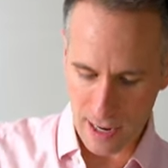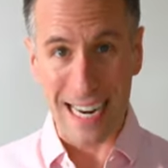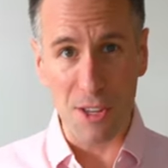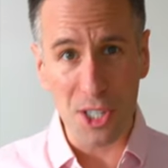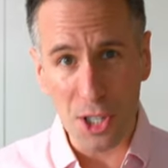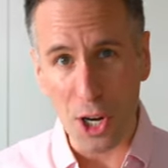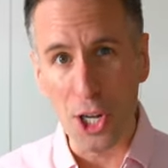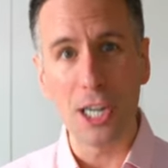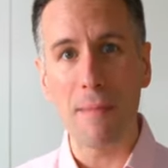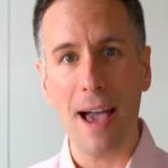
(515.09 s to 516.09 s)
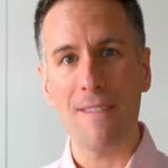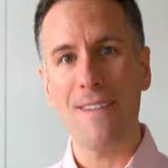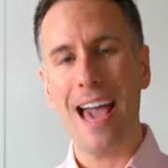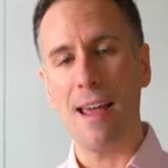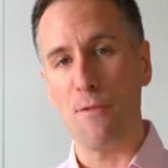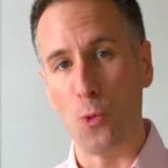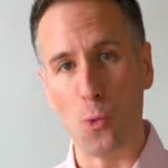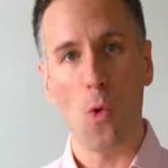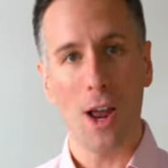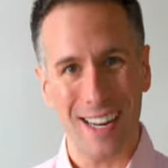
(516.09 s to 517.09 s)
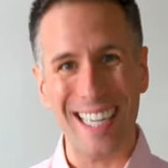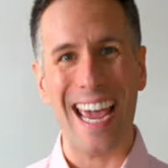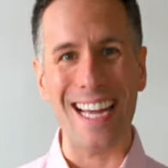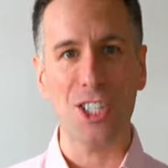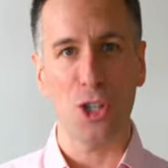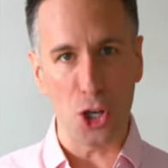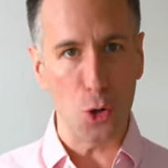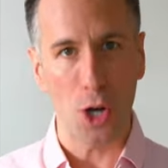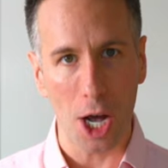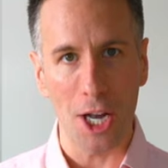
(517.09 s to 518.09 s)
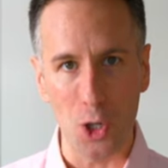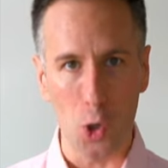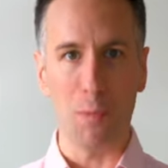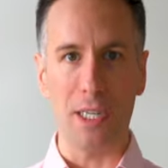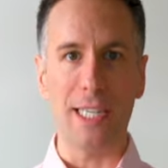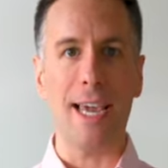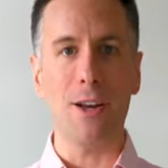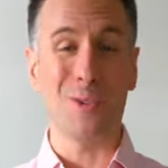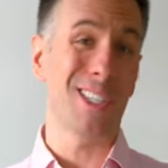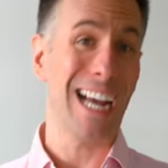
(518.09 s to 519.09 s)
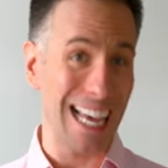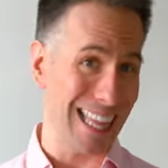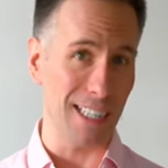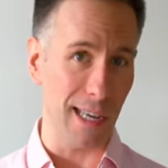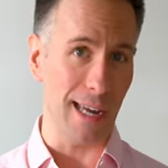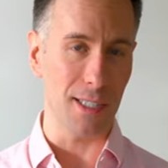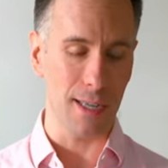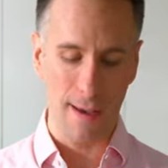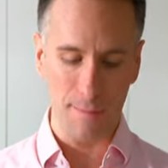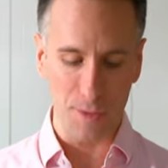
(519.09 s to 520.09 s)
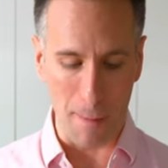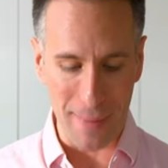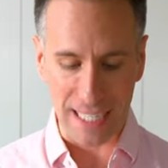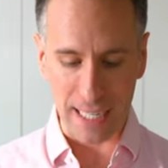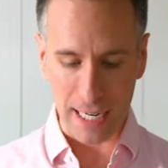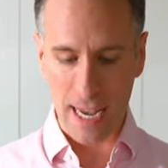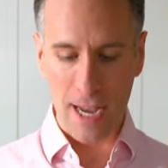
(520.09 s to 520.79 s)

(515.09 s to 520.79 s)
Now this is a good amount of fat if you wanna taste the Yukon Gold potatoes, which I think taste amazing.